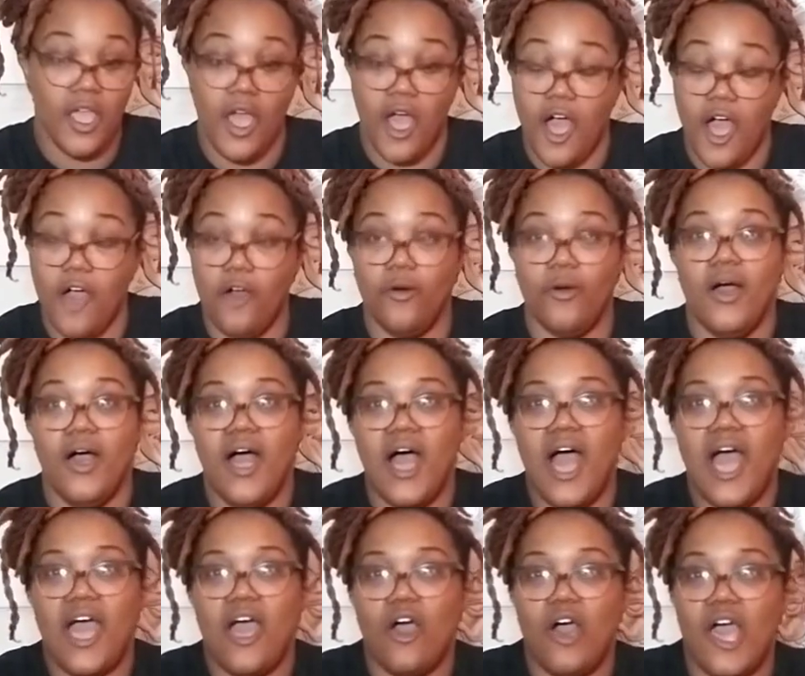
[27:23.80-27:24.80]
Oh,
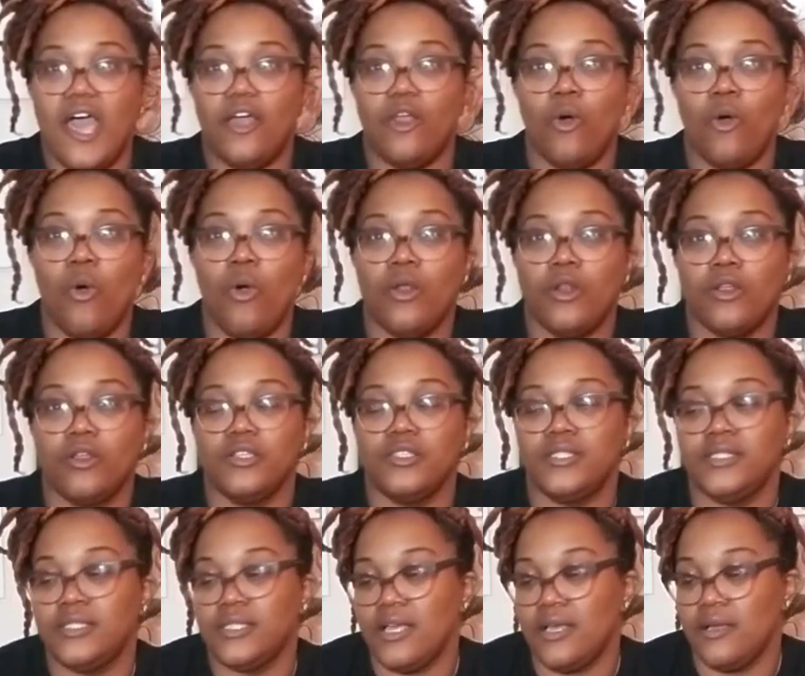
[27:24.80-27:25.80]
I had ordered
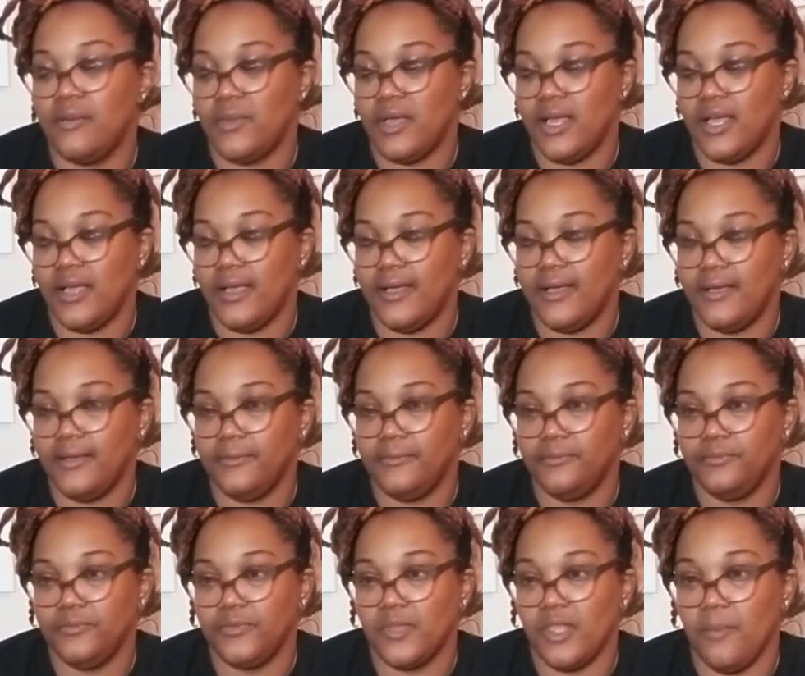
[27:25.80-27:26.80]
some um,
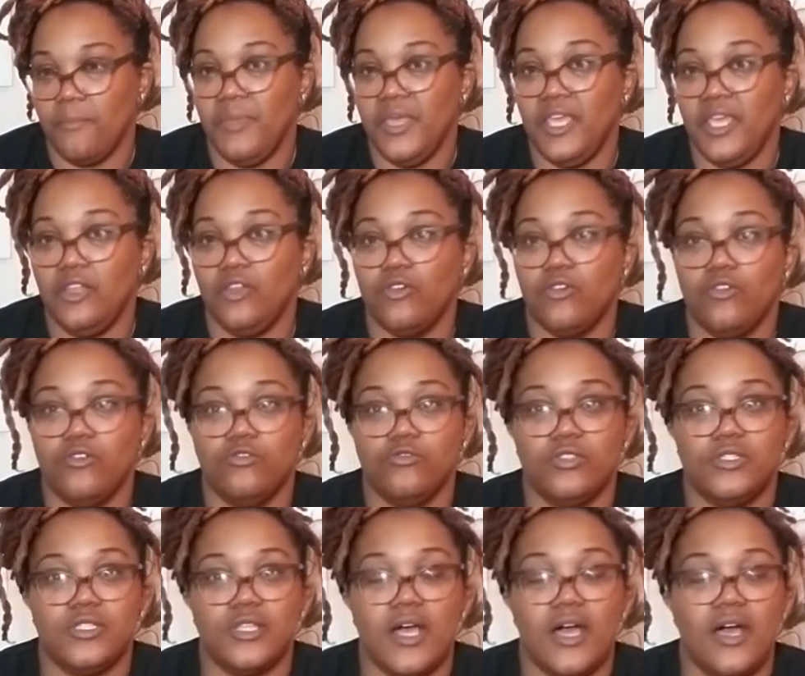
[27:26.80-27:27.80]

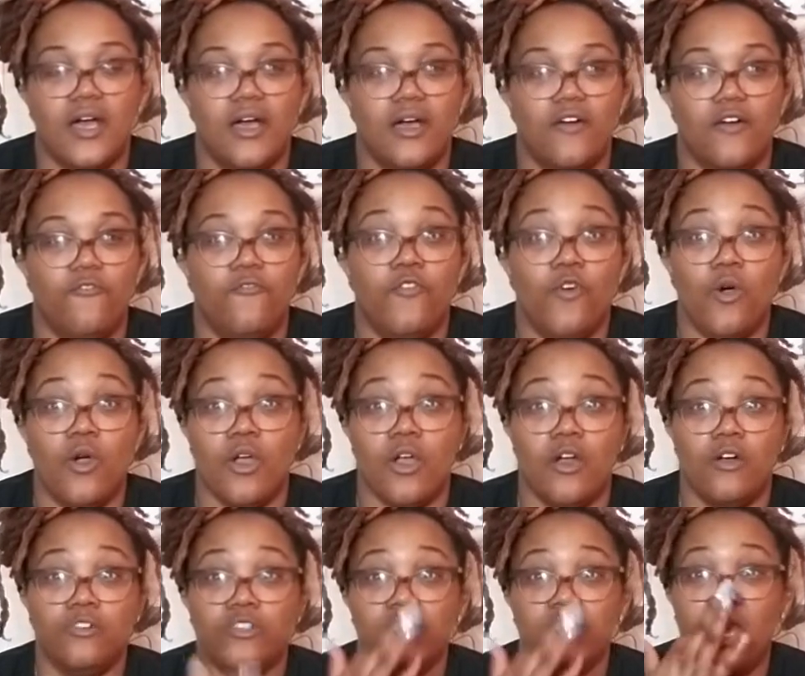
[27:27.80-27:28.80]
Beatles uh,
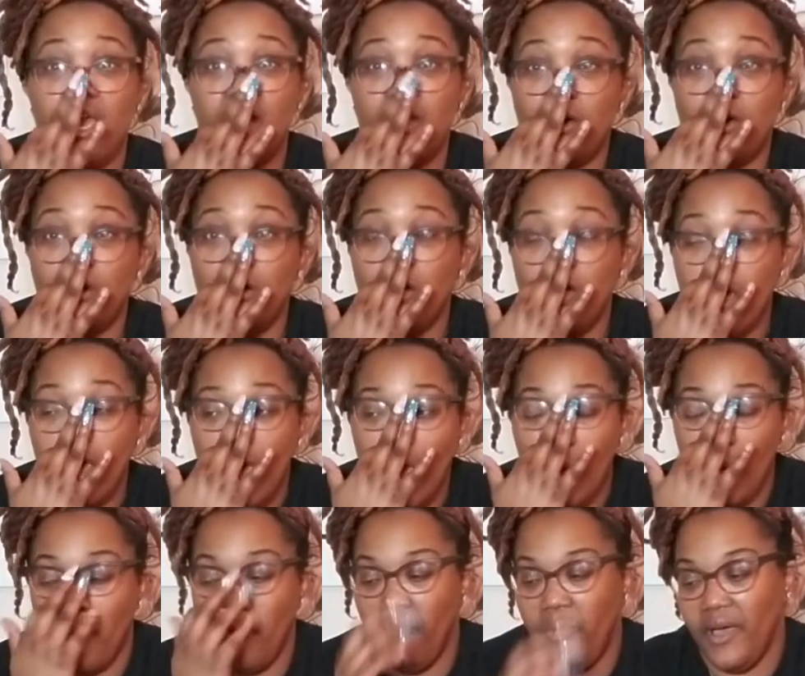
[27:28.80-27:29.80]
foil gel,
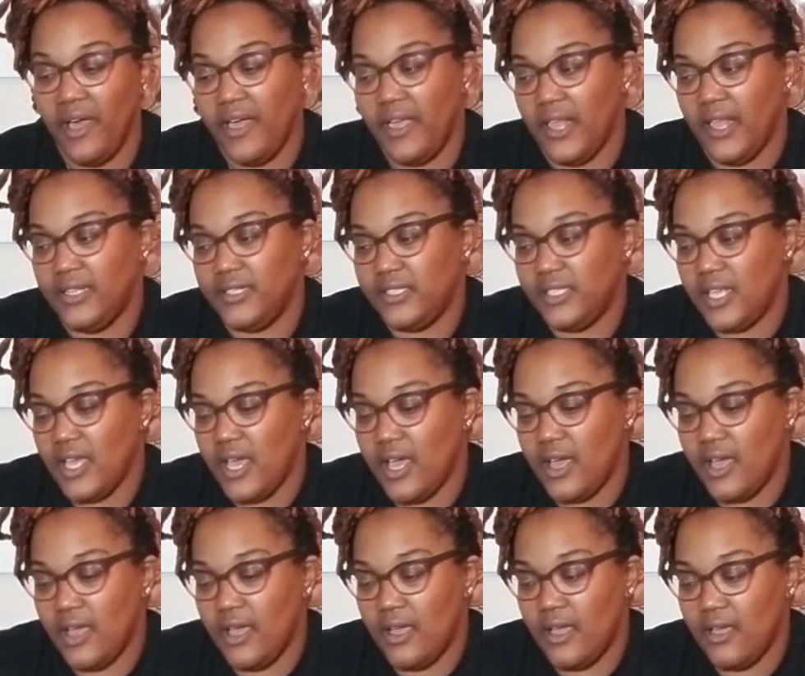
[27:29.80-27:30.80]
but
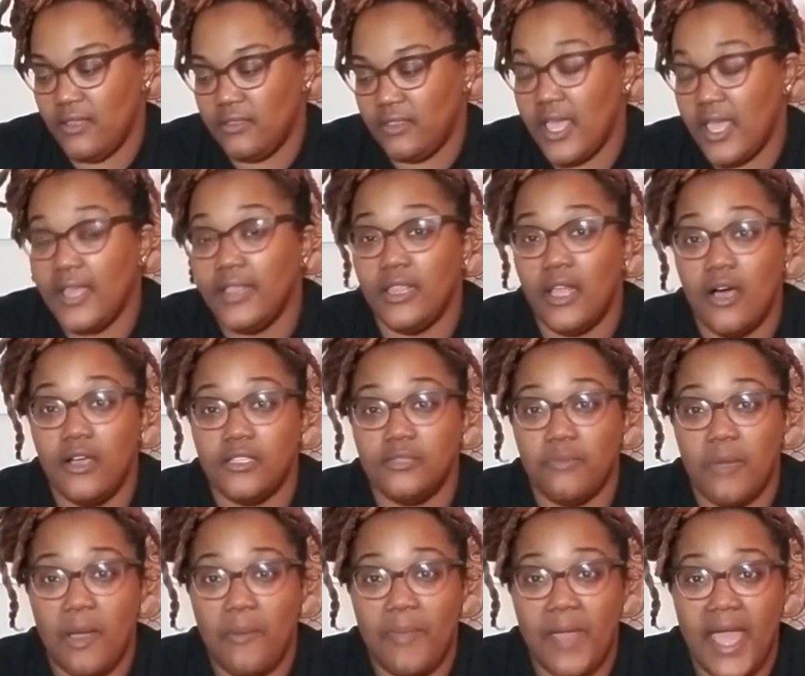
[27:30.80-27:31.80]
uh, they lost
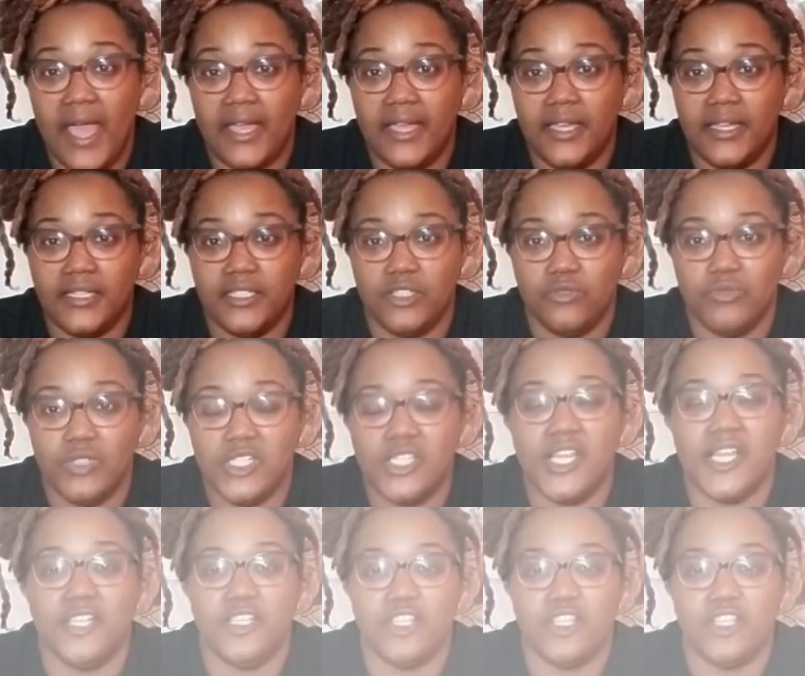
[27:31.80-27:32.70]
my package, which they